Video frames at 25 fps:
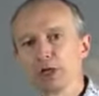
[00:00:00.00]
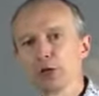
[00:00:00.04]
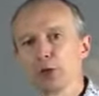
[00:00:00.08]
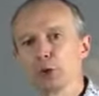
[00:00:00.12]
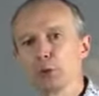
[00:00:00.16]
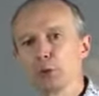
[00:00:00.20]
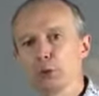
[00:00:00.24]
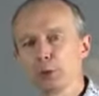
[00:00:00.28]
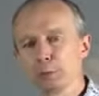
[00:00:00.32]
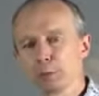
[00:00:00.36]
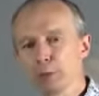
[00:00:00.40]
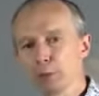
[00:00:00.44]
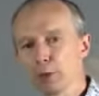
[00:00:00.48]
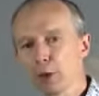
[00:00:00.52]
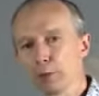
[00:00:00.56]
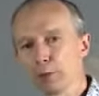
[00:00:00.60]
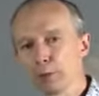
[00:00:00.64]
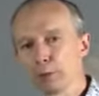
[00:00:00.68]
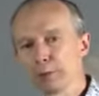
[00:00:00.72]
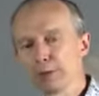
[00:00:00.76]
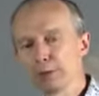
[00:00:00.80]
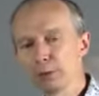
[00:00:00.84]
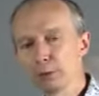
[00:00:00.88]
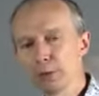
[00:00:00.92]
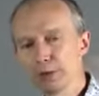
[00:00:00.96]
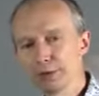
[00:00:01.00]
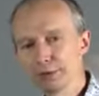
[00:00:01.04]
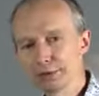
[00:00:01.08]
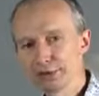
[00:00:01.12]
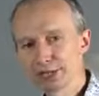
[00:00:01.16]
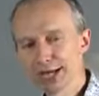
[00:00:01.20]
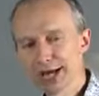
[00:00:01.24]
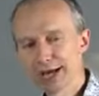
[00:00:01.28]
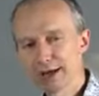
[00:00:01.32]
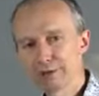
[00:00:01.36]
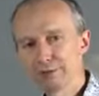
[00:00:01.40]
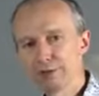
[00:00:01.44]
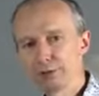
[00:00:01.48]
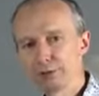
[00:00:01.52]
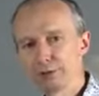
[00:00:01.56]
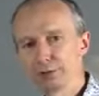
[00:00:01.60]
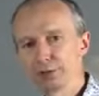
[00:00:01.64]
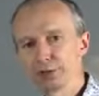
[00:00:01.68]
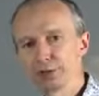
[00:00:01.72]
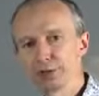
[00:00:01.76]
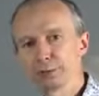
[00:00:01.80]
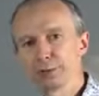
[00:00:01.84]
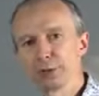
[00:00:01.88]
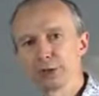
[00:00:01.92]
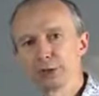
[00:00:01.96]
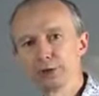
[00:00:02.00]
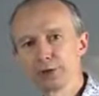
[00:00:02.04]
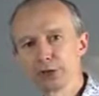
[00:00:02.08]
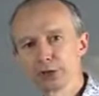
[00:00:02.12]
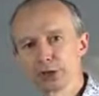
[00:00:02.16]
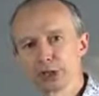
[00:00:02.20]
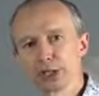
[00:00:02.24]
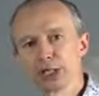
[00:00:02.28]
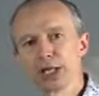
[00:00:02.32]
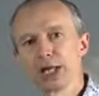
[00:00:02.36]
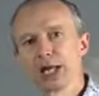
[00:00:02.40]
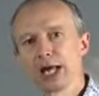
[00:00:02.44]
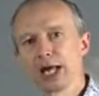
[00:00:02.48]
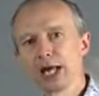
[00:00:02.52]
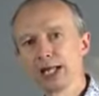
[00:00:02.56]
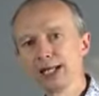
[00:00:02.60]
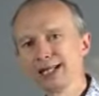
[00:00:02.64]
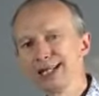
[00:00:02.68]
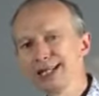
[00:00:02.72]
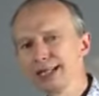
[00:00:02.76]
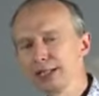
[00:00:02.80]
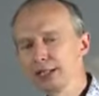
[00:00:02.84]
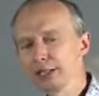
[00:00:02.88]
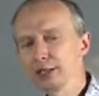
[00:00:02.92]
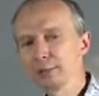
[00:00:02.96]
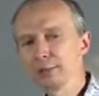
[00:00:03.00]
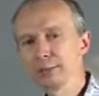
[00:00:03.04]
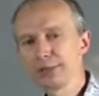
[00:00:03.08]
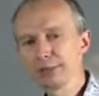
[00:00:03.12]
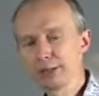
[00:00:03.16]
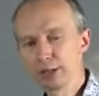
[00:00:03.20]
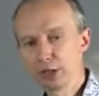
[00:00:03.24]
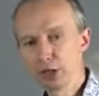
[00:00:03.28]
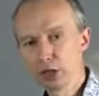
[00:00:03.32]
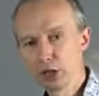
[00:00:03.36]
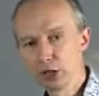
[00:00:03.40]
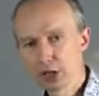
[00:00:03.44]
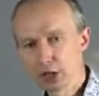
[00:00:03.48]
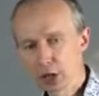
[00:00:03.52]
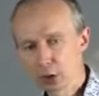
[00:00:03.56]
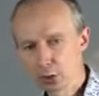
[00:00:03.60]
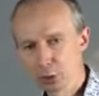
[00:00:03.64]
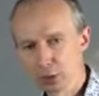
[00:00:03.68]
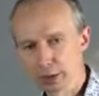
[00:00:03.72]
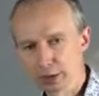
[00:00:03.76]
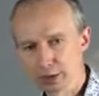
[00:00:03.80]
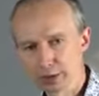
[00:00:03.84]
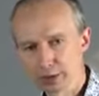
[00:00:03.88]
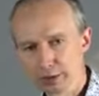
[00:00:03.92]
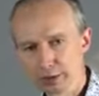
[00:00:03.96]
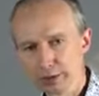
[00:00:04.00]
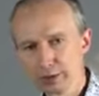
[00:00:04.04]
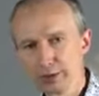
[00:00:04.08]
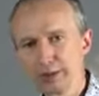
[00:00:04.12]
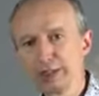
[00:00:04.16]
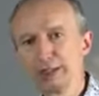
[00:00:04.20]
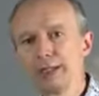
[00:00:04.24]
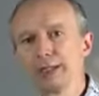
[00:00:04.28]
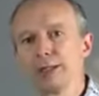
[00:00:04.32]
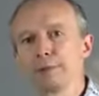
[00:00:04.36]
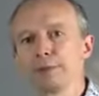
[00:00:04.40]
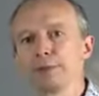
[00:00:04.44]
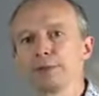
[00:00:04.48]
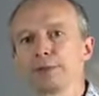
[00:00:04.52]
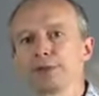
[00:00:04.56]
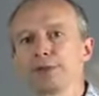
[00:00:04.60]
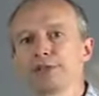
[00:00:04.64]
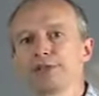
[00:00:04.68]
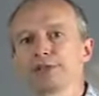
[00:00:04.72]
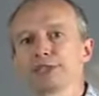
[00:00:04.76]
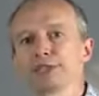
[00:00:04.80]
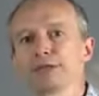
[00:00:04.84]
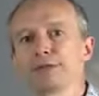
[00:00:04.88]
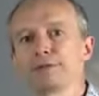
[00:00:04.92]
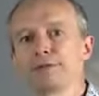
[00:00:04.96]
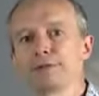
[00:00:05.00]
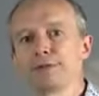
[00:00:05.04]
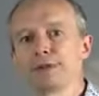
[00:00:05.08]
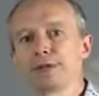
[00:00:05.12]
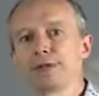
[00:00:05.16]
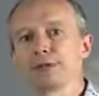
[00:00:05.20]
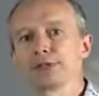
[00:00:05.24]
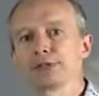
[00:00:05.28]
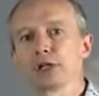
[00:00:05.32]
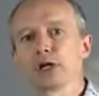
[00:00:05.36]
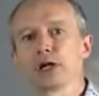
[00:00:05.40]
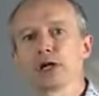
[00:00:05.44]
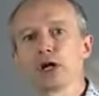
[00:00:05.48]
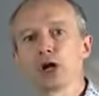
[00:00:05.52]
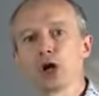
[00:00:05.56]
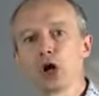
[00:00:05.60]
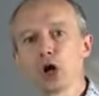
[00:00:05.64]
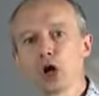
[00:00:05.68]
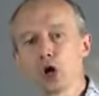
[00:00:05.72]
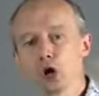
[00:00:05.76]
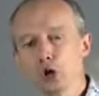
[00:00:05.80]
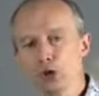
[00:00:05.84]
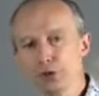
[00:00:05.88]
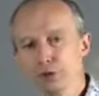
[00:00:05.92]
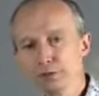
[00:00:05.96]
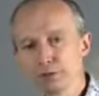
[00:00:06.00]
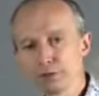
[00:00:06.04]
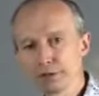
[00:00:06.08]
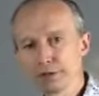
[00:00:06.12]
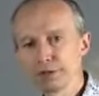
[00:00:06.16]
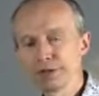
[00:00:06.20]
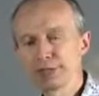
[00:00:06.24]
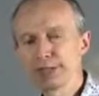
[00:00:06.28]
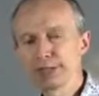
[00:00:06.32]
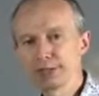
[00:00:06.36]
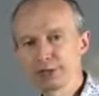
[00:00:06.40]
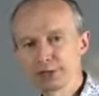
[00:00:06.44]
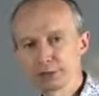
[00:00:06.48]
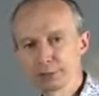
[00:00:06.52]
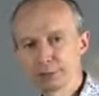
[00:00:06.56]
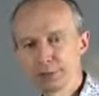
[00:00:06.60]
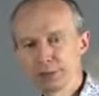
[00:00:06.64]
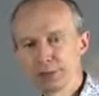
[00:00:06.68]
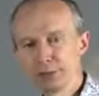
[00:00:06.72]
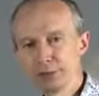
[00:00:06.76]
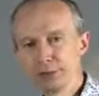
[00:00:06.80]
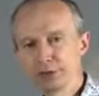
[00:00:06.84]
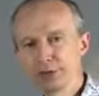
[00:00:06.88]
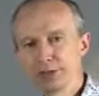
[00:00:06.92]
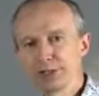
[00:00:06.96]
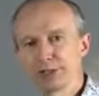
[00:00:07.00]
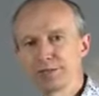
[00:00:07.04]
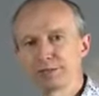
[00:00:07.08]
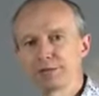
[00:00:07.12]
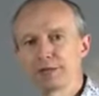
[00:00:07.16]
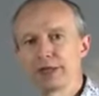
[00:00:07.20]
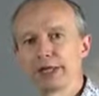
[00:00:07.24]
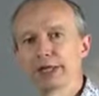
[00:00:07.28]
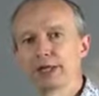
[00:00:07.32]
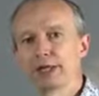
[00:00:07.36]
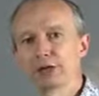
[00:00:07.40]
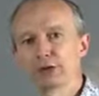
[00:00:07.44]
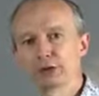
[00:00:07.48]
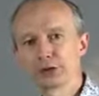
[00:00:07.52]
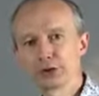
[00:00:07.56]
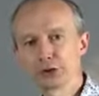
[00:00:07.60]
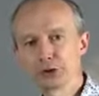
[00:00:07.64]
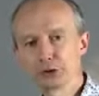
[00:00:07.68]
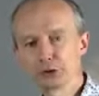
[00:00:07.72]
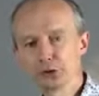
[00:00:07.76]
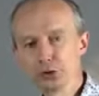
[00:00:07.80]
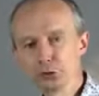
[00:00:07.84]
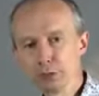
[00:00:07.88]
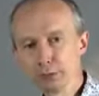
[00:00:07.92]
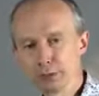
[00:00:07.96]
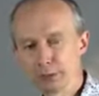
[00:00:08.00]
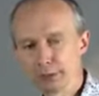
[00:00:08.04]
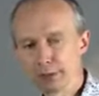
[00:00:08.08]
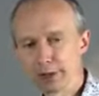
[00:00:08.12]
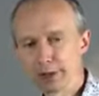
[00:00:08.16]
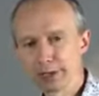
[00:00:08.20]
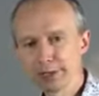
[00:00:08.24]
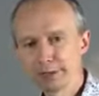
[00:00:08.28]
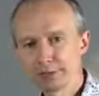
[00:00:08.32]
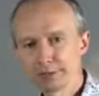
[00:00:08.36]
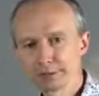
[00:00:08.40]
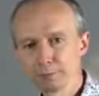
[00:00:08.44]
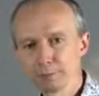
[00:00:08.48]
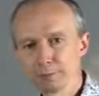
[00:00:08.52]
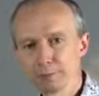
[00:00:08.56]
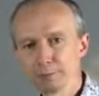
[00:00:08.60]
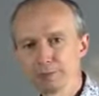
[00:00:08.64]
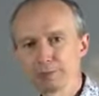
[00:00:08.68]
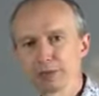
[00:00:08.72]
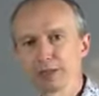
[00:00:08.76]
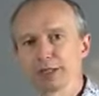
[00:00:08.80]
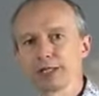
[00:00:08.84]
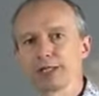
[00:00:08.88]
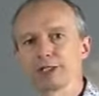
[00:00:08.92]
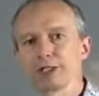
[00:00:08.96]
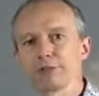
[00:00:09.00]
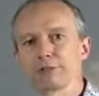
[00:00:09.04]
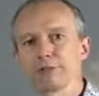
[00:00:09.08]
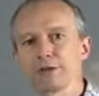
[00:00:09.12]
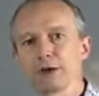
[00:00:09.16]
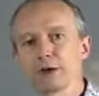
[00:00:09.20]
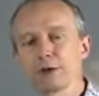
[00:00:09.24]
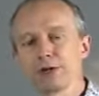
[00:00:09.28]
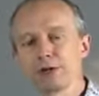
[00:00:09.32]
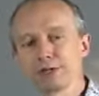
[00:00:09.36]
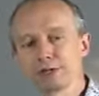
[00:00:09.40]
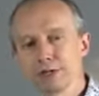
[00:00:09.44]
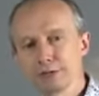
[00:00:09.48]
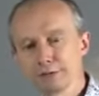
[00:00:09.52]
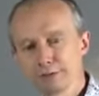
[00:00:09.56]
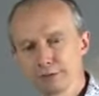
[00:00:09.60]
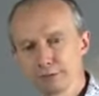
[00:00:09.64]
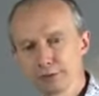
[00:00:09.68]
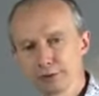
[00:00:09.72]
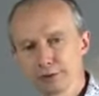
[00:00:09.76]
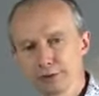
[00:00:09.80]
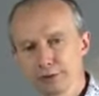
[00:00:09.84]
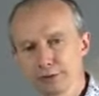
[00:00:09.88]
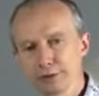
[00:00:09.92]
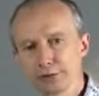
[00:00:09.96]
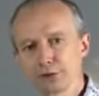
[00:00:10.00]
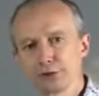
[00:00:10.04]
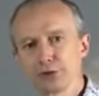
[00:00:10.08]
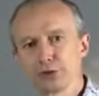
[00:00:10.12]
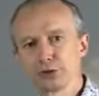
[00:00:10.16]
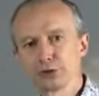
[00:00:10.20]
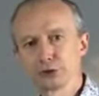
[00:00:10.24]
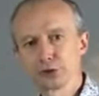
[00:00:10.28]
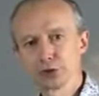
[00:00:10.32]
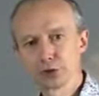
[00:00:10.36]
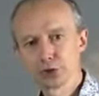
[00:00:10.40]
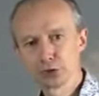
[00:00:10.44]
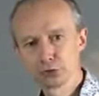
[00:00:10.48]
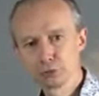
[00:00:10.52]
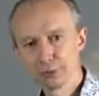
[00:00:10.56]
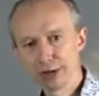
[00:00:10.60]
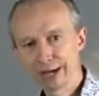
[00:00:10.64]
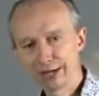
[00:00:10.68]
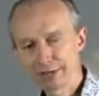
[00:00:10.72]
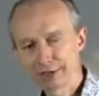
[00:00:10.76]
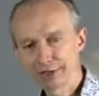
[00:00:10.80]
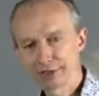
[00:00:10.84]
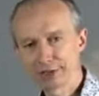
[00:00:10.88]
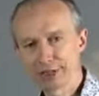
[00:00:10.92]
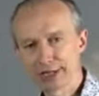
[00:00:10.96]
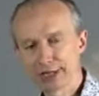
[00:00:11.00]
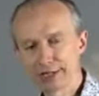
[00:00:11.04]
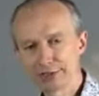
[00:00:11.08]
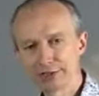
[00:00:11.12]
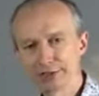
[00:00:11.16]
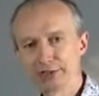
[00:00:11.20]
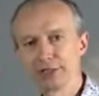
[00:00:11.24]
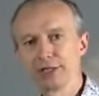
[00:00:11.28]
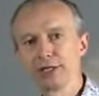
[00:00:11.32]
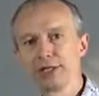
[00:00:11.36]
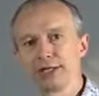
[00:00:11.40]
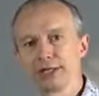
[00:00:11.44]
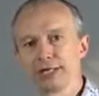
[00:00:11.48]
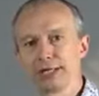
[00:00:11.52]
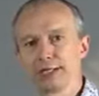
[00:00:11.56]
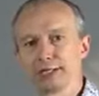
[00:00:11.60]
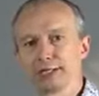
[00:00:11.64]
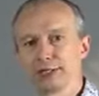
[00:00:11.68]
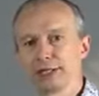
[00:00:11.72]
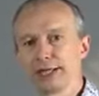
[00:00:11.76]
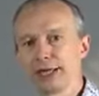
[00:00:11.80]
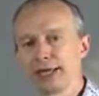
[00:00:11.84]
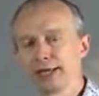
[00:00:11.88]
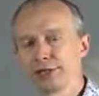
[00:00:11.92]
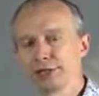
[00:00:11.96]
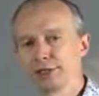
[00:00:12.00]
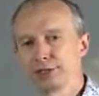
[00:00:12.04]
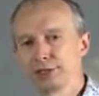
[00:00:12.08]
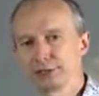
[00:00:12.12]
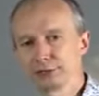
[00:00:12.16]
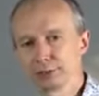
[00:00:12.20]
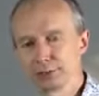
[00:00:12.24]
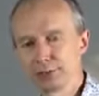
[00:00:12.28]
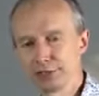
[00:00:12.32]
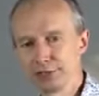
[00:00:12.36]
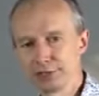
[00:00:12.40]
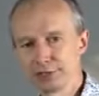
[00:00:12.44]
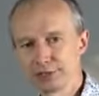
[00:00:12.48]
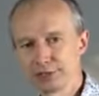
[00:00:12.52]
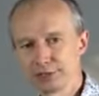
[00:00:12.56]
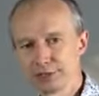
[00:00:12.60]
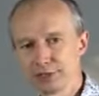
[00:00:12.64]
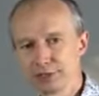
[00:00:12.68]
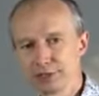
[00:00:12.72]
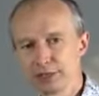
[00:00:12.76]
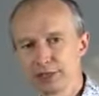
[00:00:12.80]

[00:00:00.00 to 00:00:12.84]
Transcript: you will probably want to have your exposure a little bit lower, because if things are overexposed, if they are too bright, it's very difficult to correct that in an edit suite.